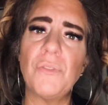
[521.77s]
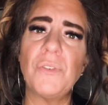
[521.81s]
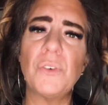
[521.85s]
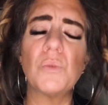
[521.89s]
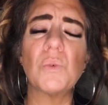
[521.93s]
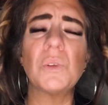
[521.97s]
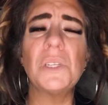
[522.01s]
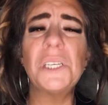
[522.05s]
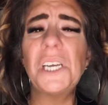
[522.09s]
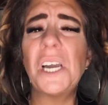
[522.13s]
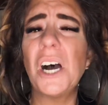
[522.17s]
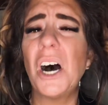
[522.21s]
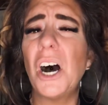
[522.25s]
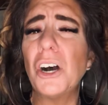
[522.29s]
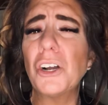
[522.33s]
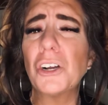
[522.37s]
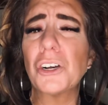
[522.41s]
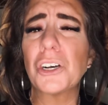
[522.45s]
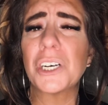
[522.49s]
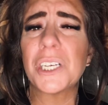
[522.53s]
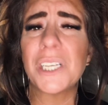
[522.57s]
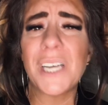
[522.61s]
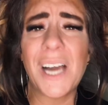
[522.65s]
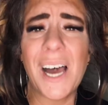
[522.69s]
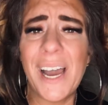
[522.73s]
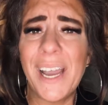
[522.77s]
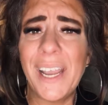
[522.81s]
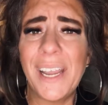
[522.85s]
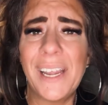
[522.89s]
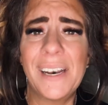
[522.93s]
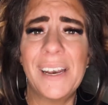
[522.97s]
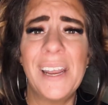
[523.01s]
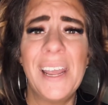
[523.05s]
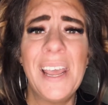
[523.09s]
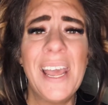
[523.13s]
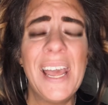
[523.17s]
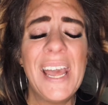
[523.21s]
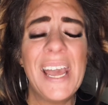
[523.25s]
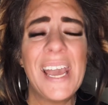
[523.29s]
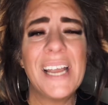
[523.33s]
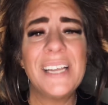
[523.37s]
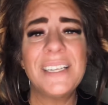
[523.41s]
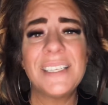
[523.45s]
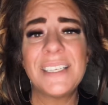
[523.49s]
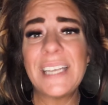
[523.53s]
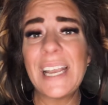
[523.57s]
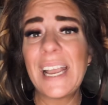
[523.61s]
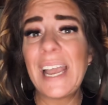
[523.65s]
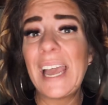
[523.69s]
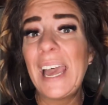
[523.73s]
and really hug her tight and
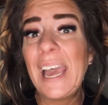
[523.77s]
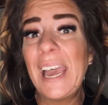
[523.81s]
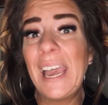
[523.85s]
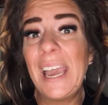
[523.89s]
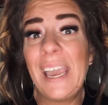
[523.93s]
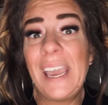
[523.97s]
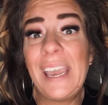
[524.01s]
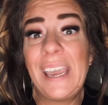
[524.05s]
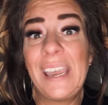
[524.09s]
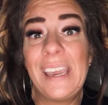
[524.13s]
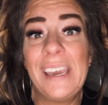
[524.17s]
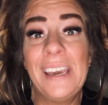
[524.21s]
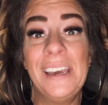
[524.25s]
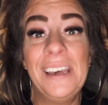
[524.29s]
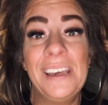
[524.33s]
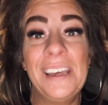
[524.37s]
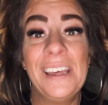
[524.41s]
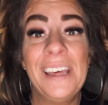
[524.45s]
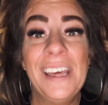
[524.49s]
say, hey,